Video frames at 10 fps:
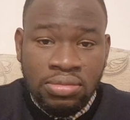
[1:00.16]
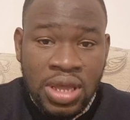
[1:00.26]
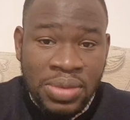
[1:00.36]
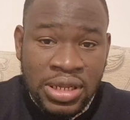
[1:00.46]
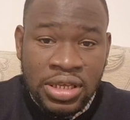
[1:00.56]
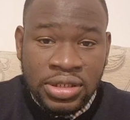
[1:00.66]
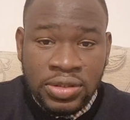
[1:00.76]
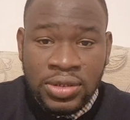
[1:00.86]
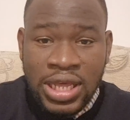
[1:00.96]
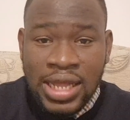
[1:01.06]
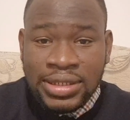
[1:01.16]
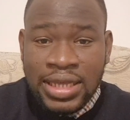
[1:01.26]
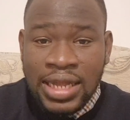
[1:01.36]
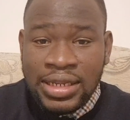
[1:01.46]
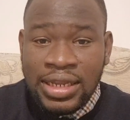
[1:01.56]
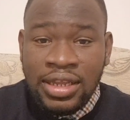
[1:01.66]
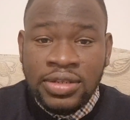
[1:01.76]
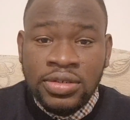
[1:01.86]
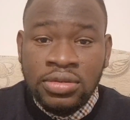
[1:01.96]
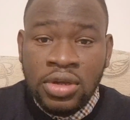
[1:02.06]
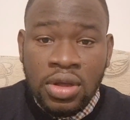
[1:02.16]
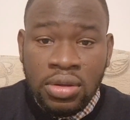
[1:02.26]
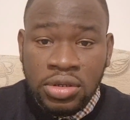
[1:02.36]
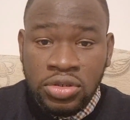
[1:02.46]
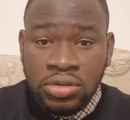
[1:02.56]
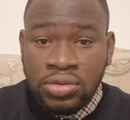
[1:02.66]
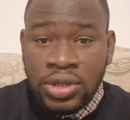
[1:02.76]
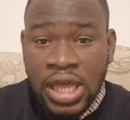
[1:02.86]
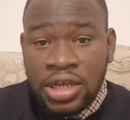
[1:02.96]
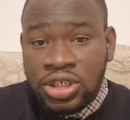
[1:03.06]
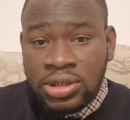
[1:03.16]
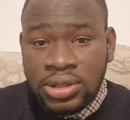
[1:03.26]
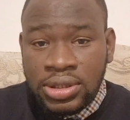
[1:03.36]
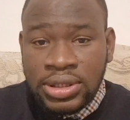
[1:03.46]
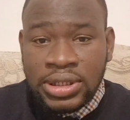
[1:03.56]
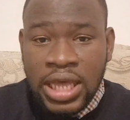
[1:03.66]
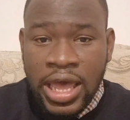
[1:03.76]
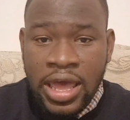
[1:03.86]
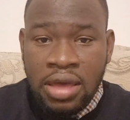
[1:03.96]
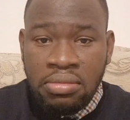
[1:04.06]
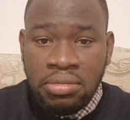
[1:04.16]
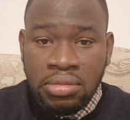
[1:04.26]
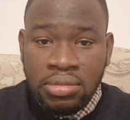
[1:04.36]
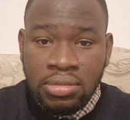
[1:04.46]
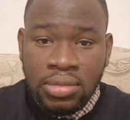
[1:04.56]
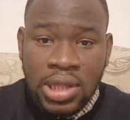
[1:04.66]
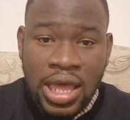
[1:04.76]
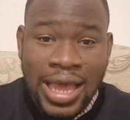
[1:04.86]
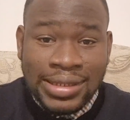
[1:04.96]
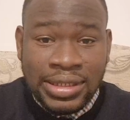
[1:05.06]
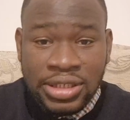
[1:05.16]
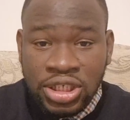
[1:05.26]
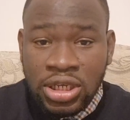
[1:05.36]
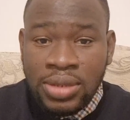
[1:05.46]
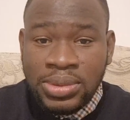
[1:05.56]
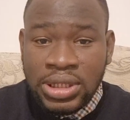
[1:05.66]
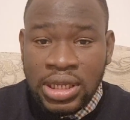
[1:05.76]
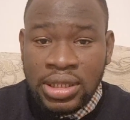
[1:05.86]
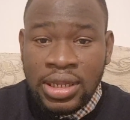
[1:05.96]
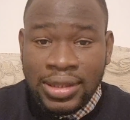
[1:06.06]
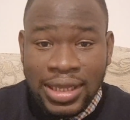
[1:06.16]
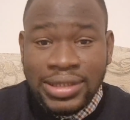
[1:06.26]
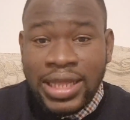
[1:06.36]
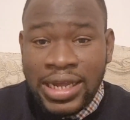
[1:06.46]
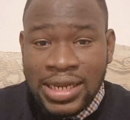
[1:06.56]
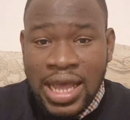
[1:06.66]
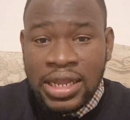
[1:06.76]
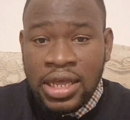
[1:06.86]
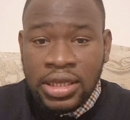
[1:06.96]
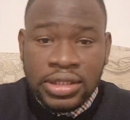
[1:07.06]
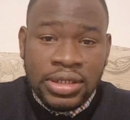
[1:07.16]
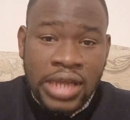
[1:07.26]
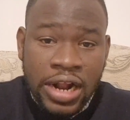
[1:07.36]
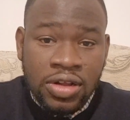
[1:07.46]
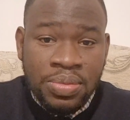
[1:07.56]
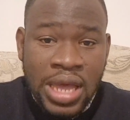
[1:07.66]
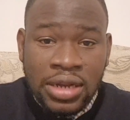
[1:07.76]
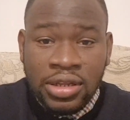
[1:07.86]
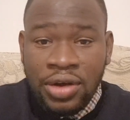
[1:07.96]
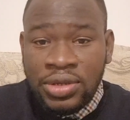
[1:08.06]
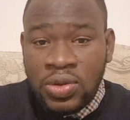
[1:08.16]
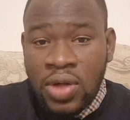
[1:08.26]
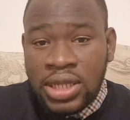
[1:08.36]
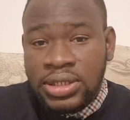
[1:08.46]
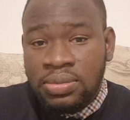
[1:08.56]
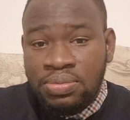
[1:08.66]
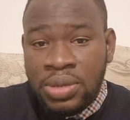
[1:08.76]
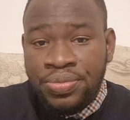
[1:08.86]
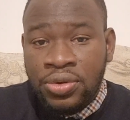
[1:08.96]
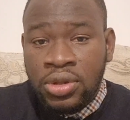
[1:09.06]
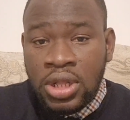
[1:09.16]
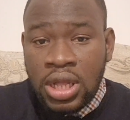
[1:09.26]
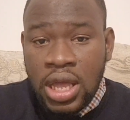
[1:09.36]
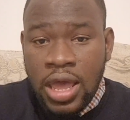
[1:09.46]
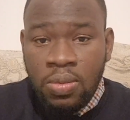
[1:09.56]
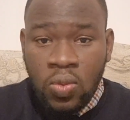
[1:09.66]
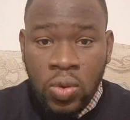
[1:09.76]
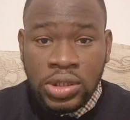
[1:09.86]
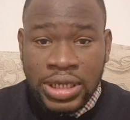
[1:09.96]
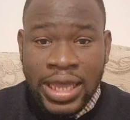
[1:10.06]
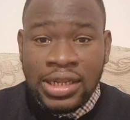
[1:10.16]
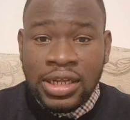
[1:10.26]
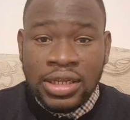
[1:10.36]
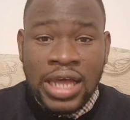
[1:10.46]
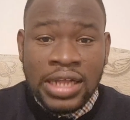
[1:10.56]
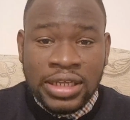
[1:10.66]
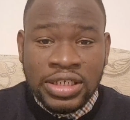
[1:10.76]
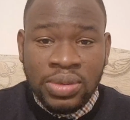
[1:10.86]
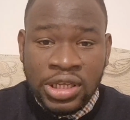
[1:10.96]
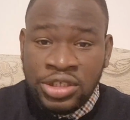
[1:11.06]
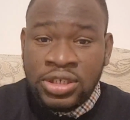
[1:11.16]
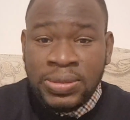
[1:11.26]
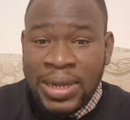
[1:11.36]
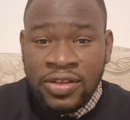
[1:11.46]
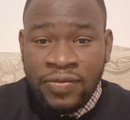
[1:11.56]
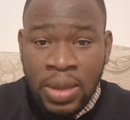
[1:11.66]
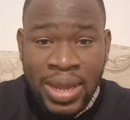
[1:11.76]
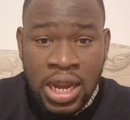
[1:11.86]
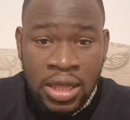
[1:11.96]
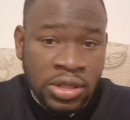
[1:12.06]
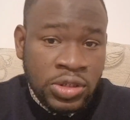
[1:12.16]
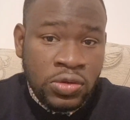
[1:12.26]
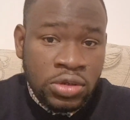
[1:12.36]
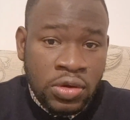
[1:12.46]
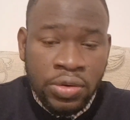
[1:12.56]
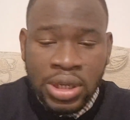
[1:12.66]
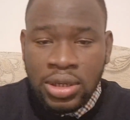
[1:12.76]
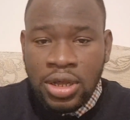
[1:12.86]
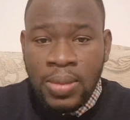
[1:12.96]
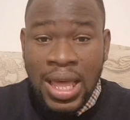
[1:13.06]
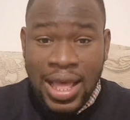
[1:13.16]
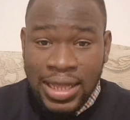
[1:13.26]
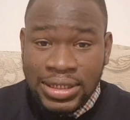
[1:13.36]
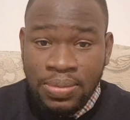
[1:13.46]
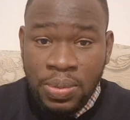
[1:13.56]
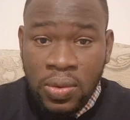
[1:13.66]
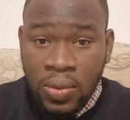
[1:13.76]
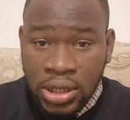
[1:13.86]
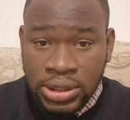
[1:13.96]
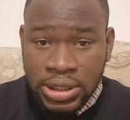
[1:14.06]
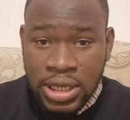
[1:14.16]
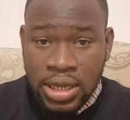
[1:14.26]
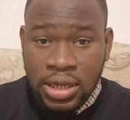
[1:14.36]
maybe they're students and they need to do rotations, externships and things like that. So that could be another reason why some people want to get clinical attachment. It's just part of their medical school curriculum. And some people want to